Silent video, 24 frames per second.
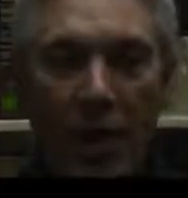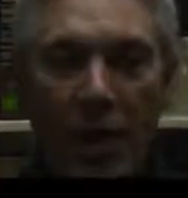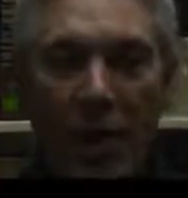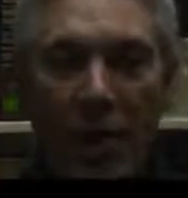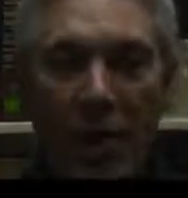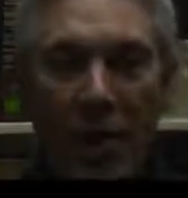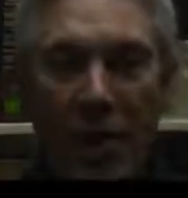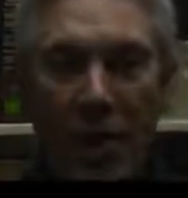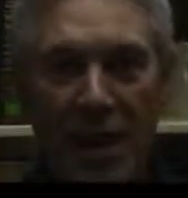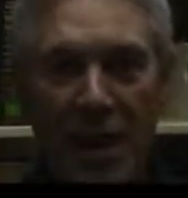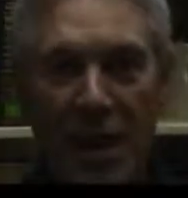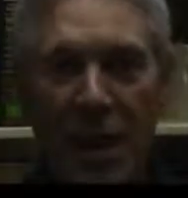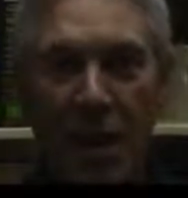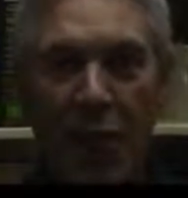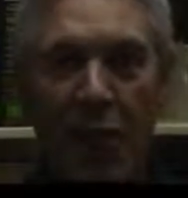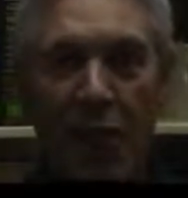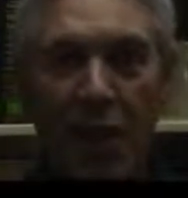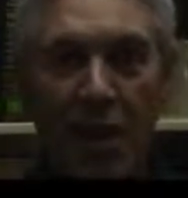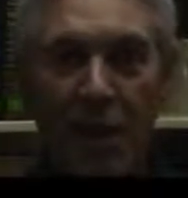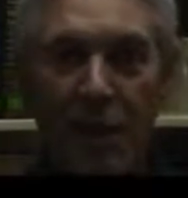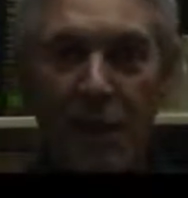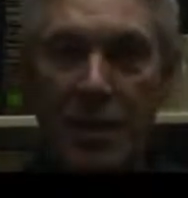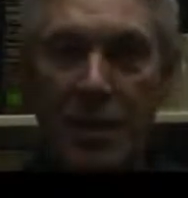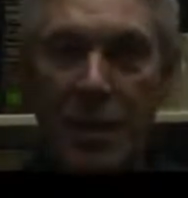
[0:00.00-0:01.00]
there, and now
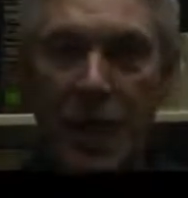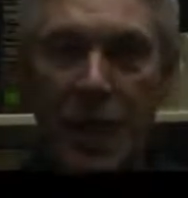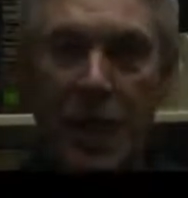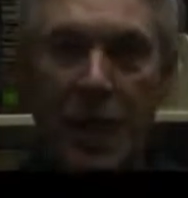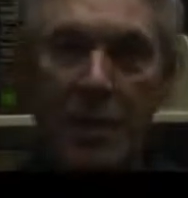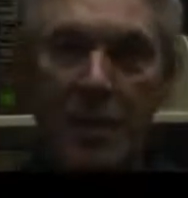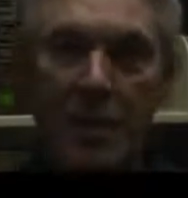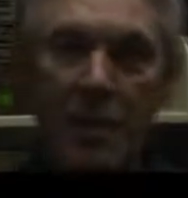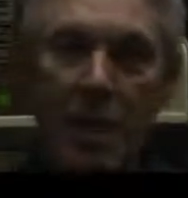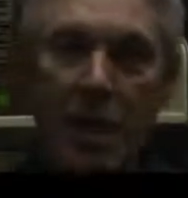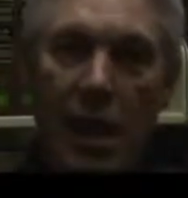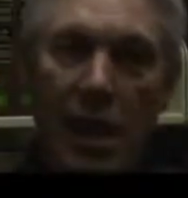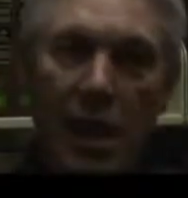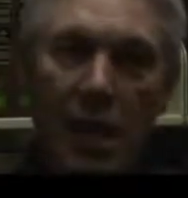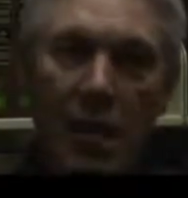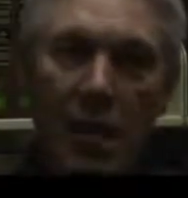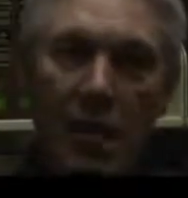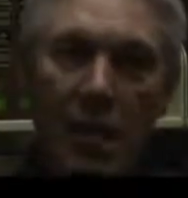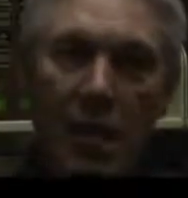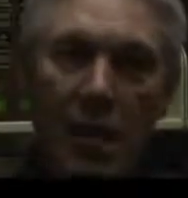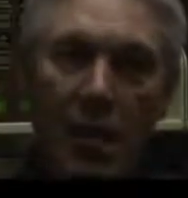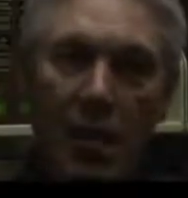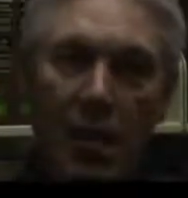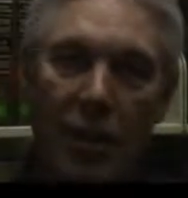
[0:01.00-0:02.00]
we're on the
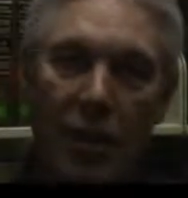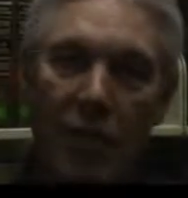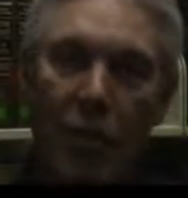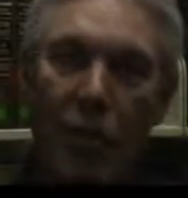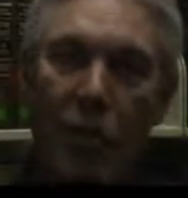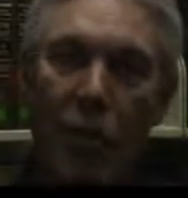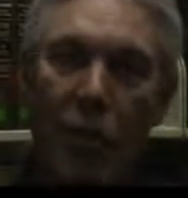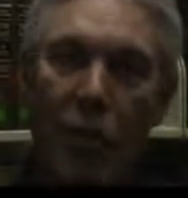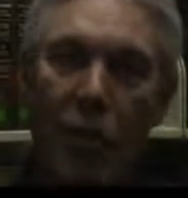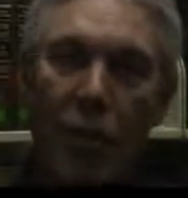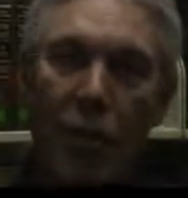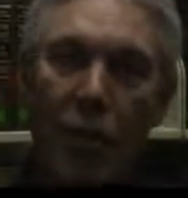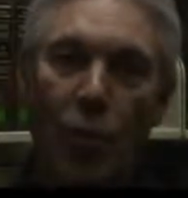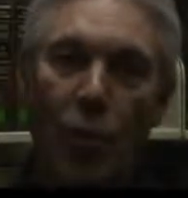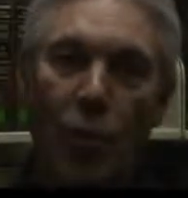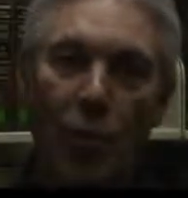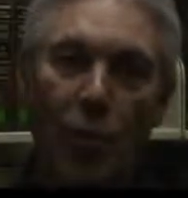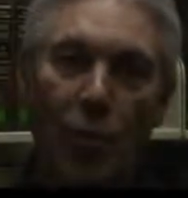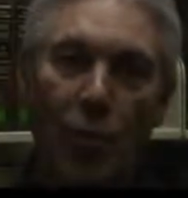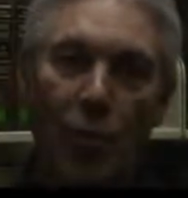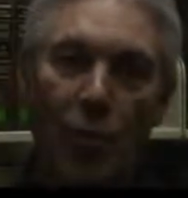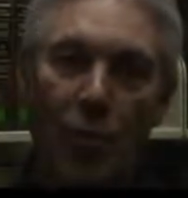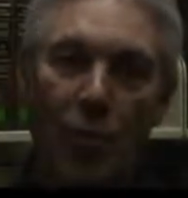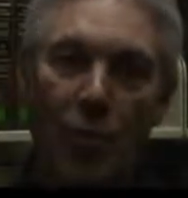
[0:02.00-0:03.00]
downside. So I look forward to
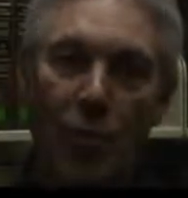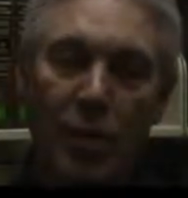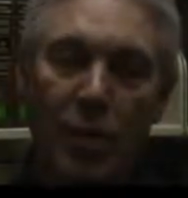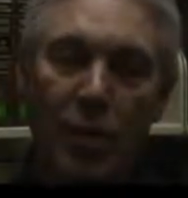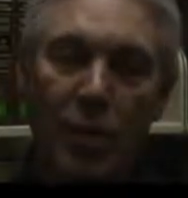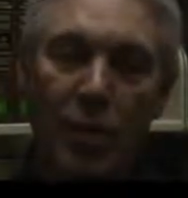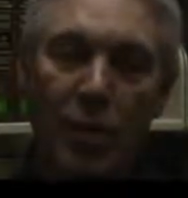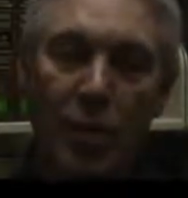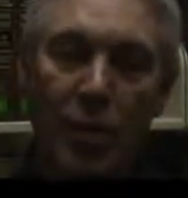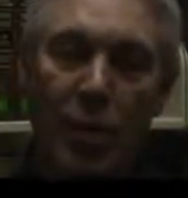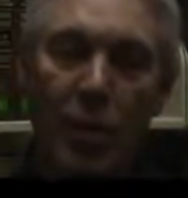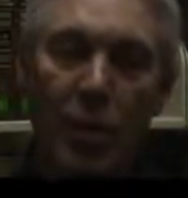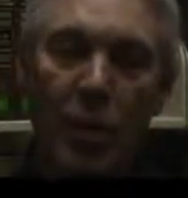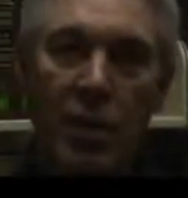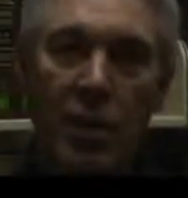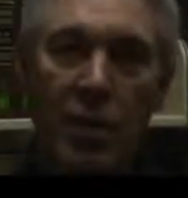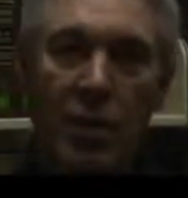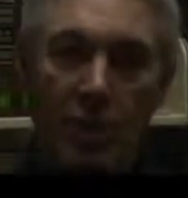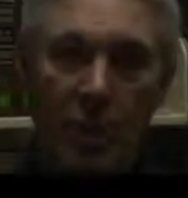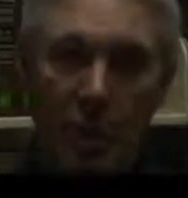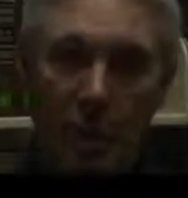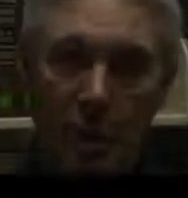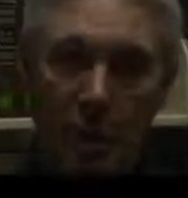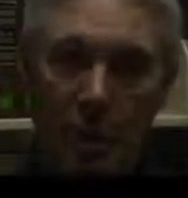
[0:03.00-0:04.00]
working with you
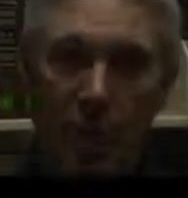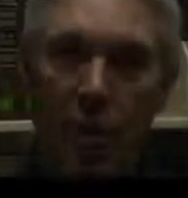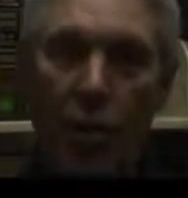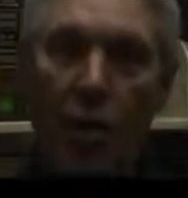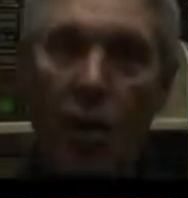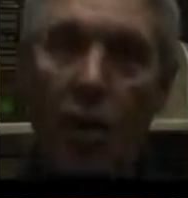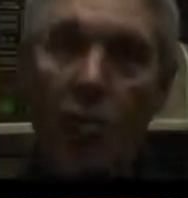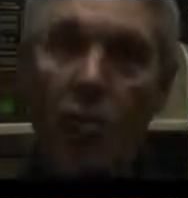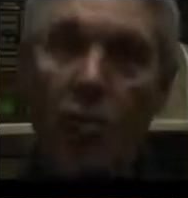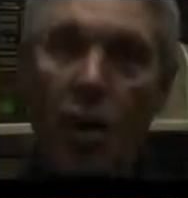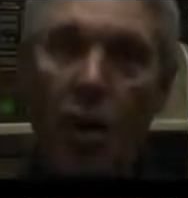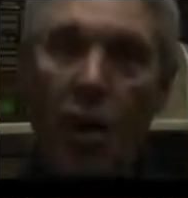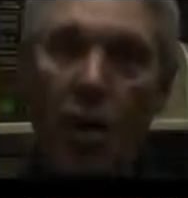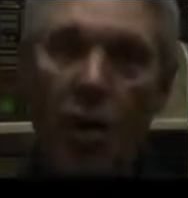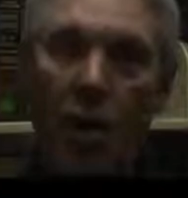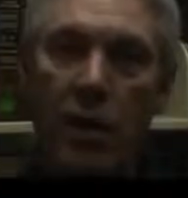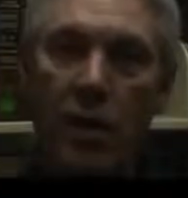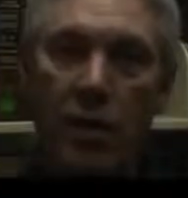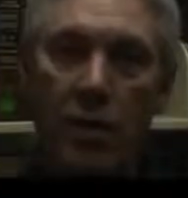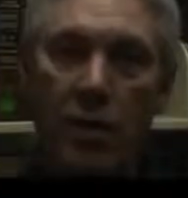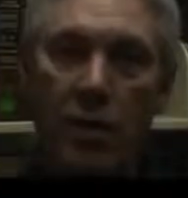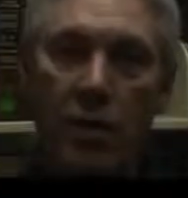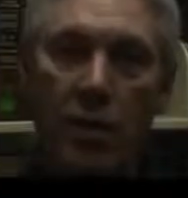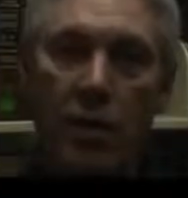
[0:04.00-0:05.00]
during the third
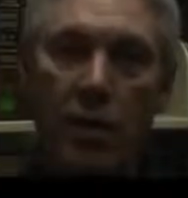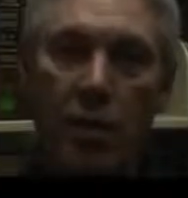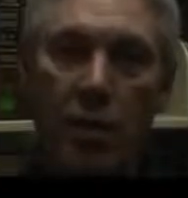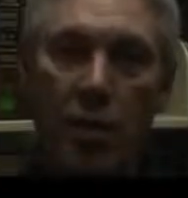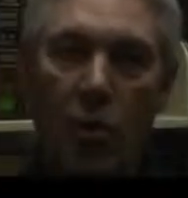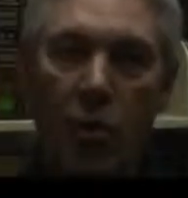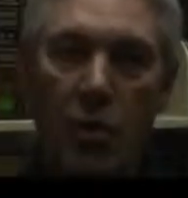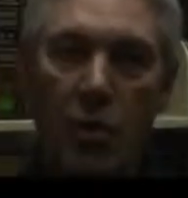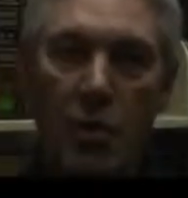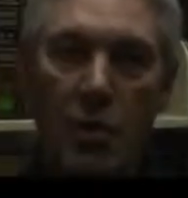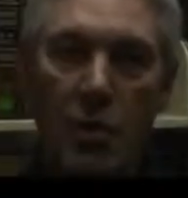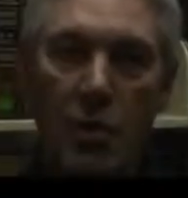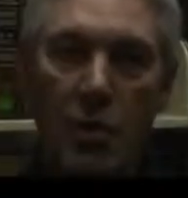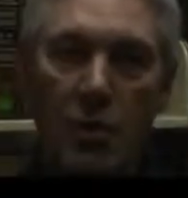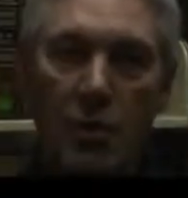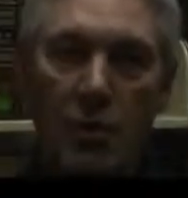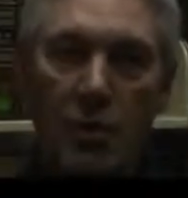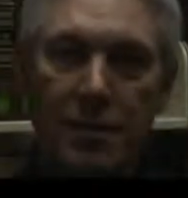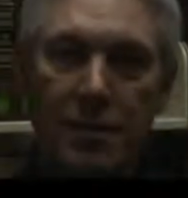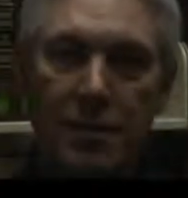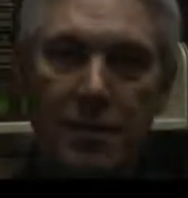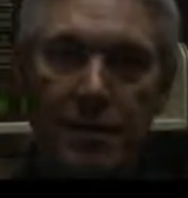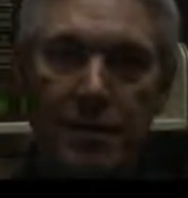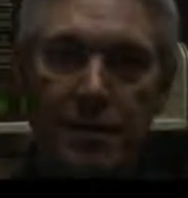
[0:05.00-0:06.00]
part of this
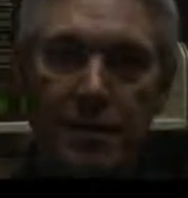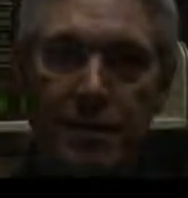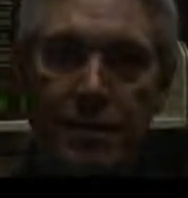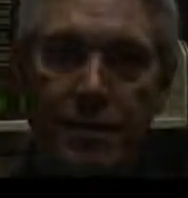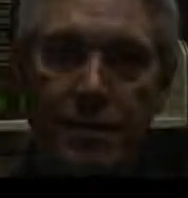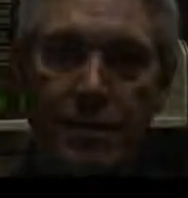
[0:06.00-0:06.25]
course.